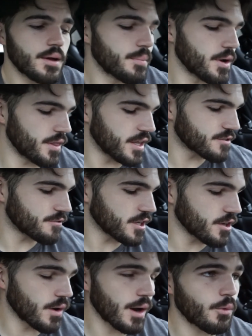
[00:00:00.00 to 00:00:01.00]
But in this
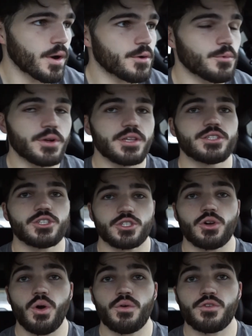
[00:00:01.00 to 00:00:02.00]
video, I wanna really
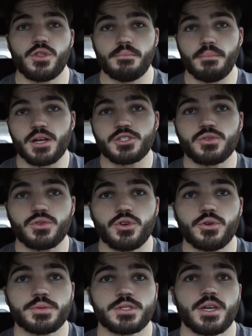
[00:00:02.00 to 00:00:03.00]
just go over the muscle
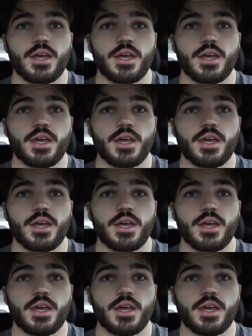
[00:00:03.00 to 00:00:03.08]
groups